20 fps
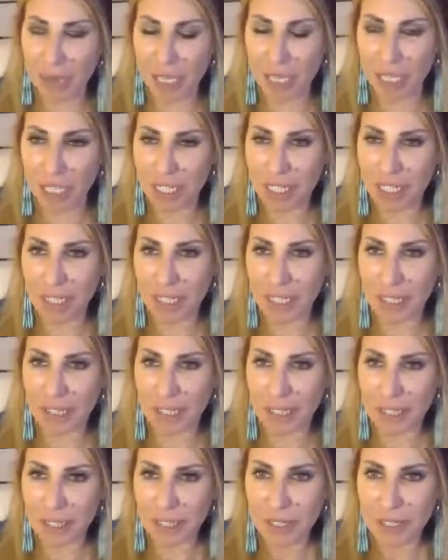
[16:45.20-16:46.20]

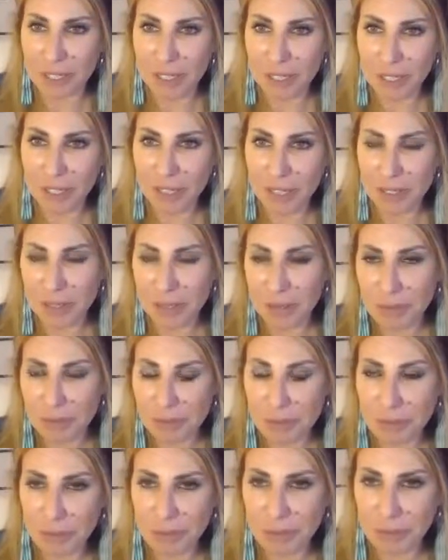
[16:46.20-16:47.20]

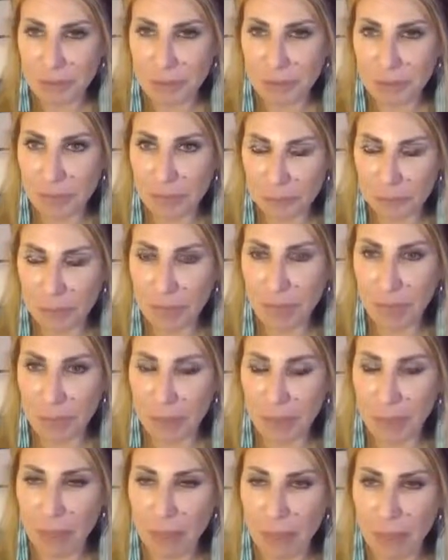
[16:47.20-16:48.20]

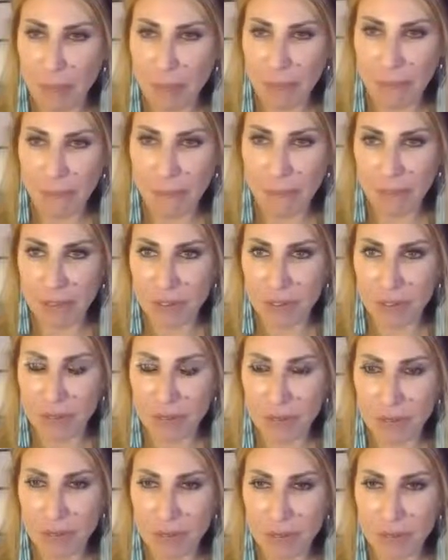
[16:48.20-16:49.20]

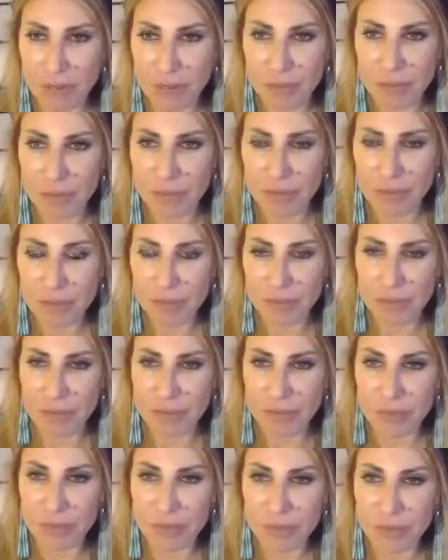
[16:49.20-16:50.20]

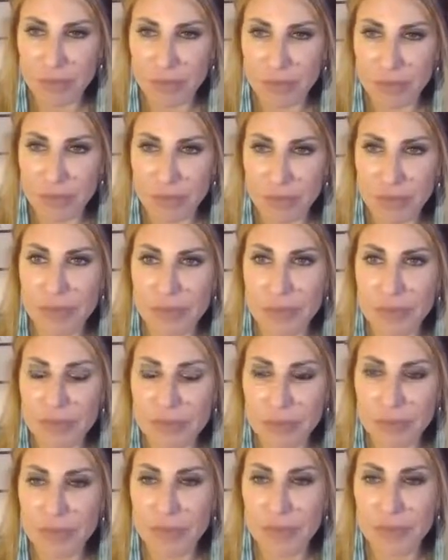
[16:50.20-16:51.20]

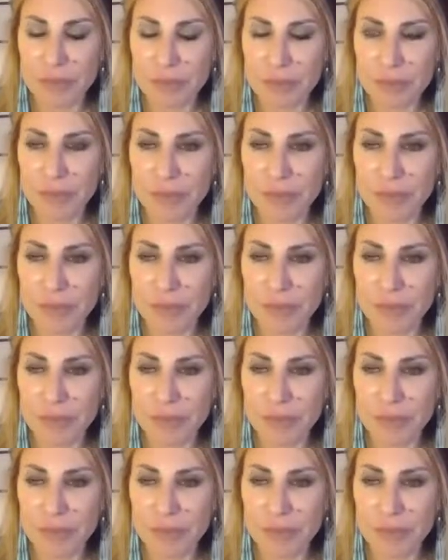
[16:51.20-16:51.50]
(not speaking)